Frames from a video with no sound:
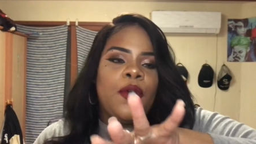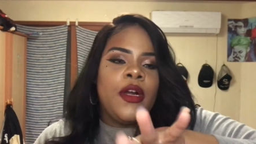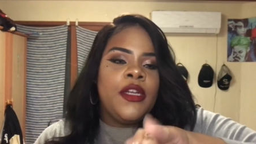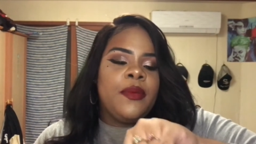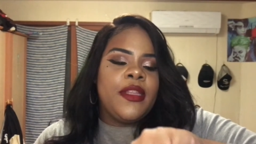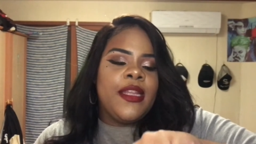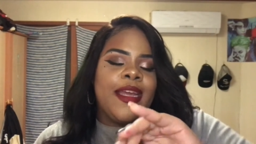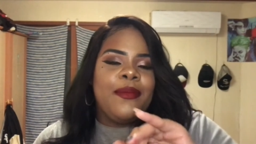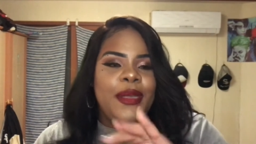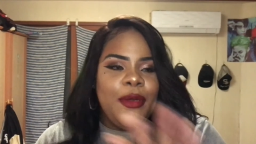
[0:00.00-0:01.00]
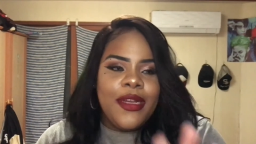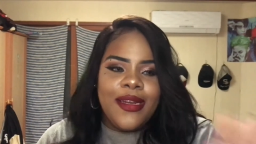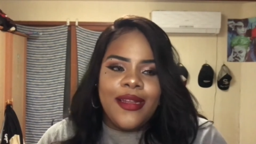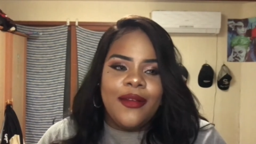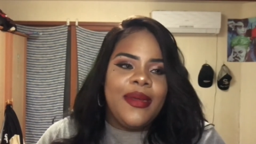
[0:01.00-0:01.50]
orange but then like muted it
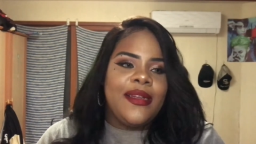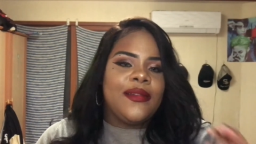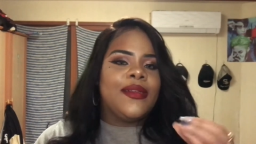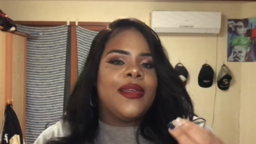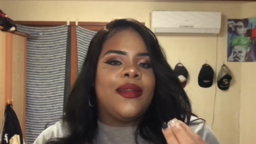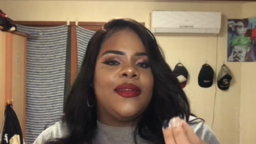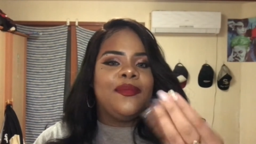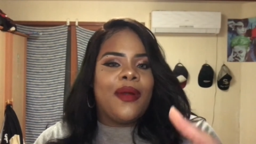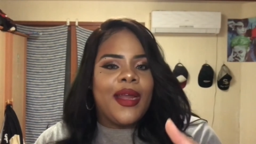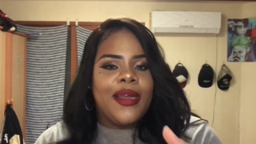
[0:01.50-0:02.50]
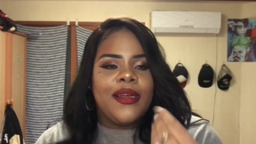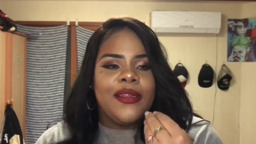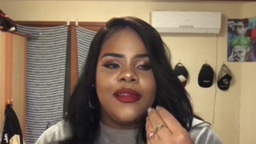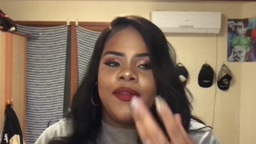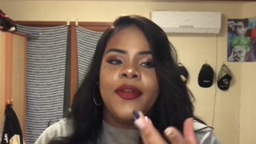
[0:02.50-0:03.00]
a little bit so it's not as bright, because
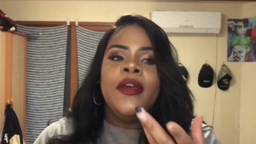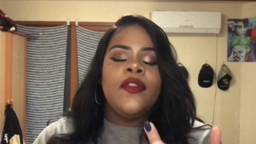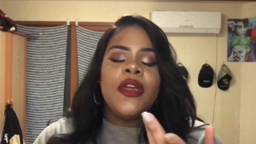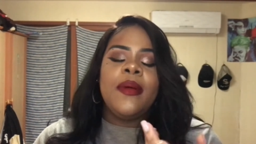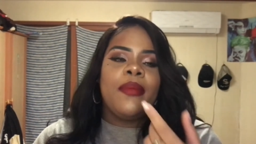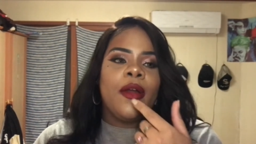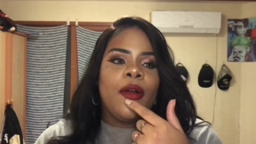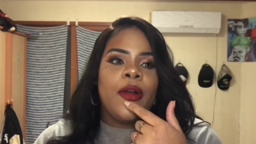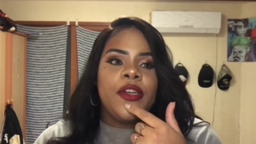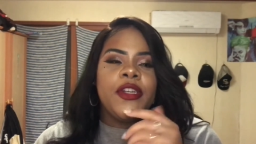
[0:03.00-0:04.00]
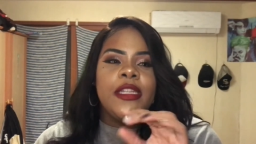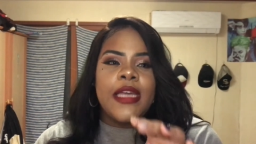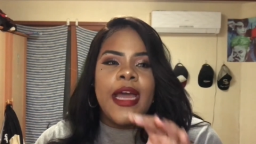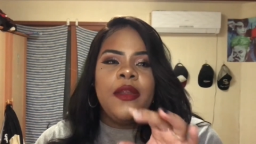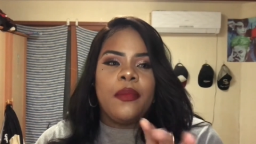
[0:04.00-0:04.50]
if you think about burnt orange, it's
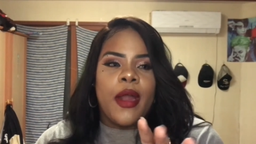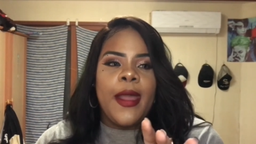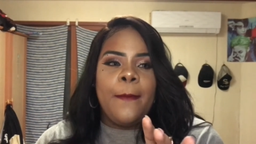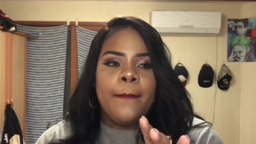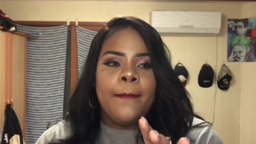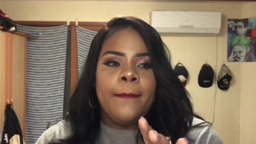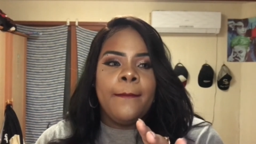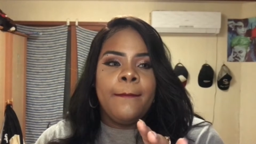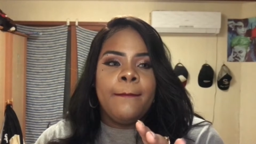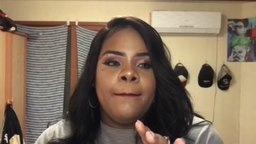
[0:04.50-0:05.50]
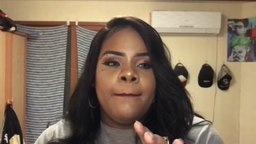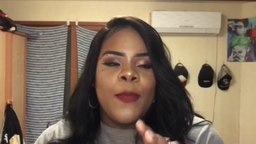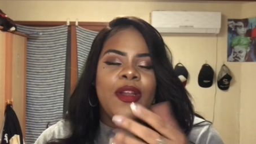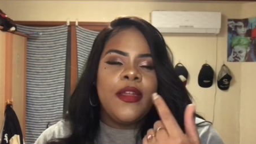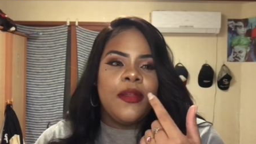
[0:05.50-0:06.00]
kind of bright.
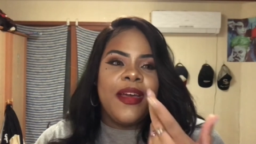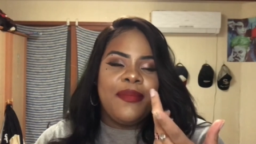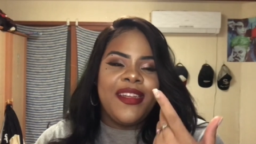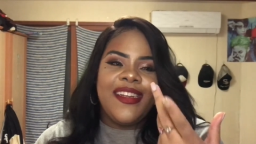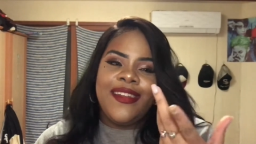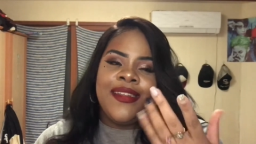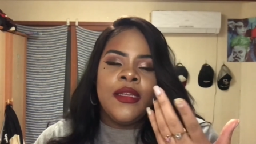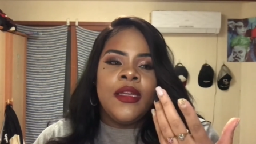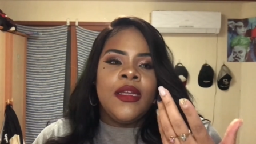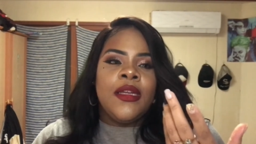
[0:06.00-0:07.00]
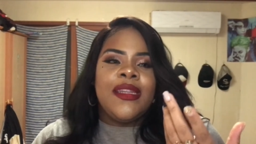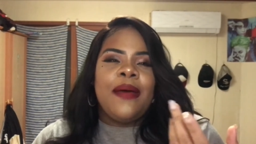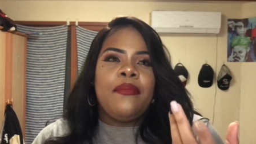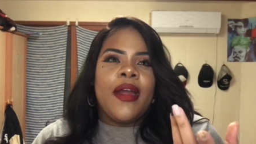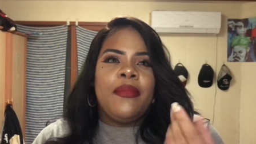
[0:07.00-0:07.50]
Or at least in my opinion, it's
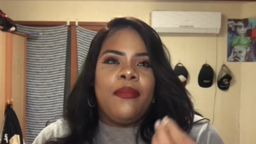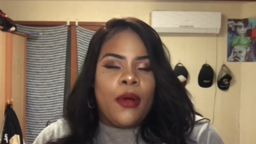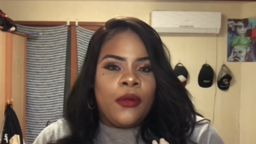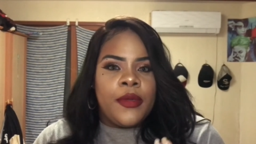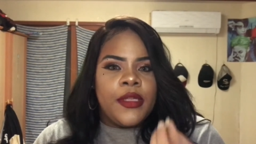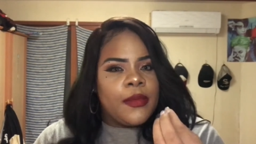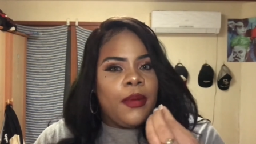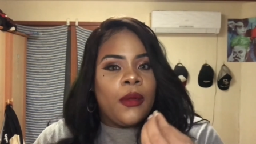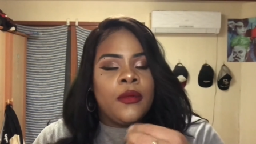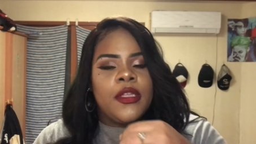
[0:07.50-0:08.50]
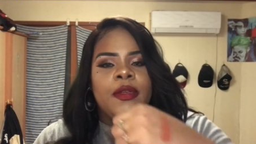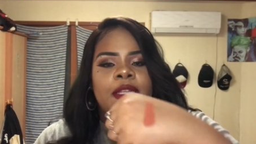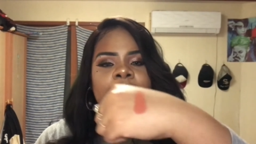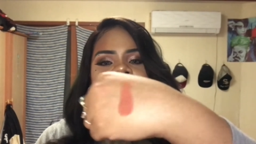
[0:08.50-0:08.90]
not bright but bold. It's bold. So it's like